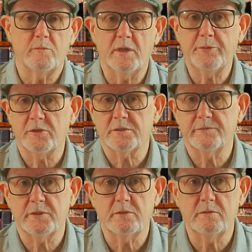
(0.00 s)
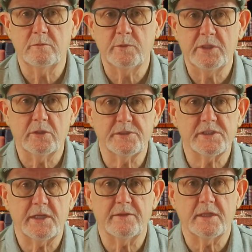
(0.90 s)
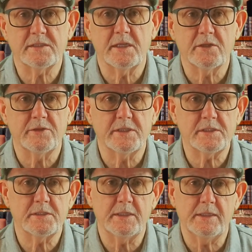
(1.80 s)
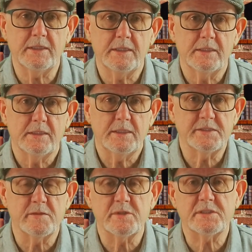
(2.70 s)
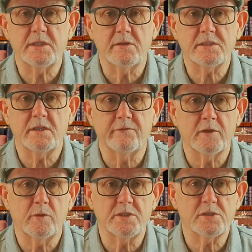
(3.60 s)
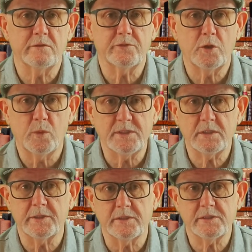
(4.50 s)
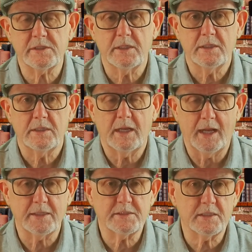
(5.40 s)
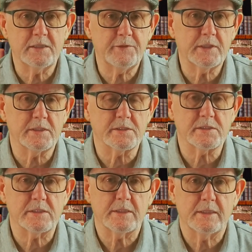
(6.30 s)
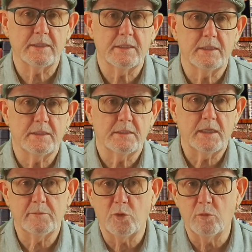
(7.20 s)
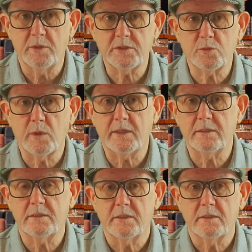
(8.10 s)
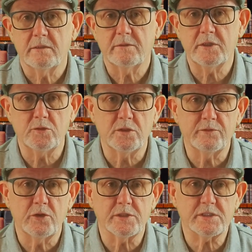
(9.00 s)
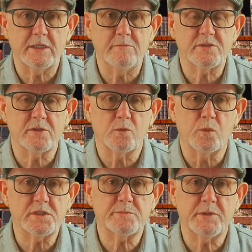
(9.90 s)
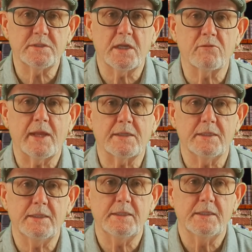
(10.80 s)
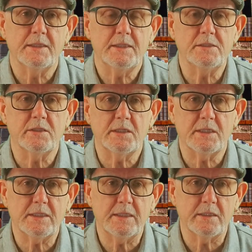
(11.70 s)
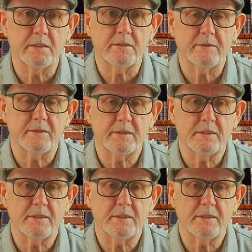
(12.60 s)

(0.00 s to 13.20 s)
From my point of view, we could say that synchronicity is the mysterious influence of coincidence and significance, a moment when the universe seems to whisper directly into your ear.